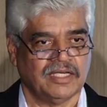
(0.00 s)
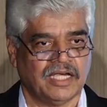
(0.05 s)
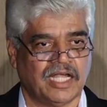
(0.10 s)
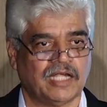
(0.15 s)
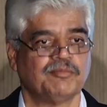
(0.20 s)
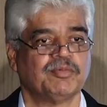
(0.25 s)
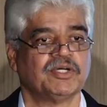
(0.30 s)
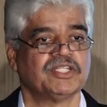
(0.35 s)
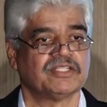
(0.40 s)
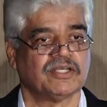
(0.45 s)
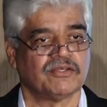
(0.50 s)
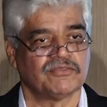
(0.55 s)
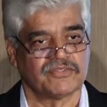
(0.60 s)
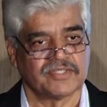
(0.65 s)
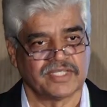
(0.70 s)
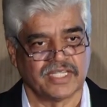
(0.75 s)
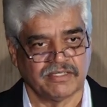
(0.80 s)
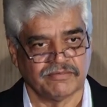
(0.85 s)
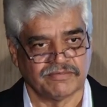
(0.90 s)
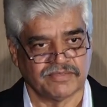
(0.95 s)
and per
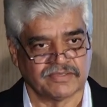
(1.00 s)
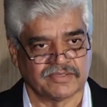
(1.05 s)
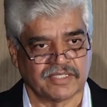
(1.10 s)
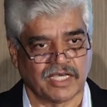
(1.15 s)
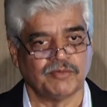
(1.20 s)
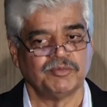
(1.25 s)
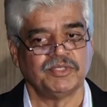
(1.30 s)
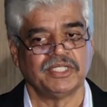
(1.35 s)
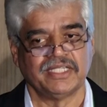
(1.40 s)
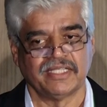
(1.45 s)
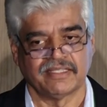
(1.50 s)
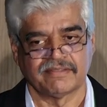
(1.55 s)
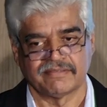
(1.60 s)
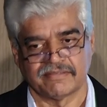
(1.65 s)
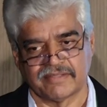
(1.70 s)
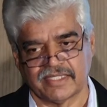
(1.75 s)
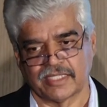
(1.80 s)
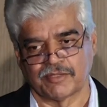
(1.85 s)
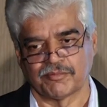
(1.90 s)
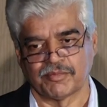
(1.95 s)
thousand elephants, how many
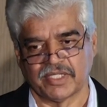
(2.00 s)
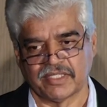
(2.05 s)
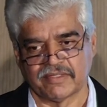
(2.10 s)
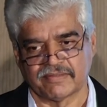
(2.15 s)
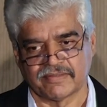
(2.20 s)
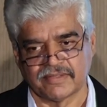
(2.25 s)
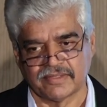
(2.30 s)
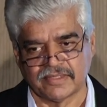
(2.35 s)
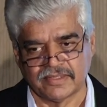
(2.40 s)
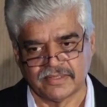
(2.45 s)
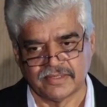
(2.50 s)
deaths take place?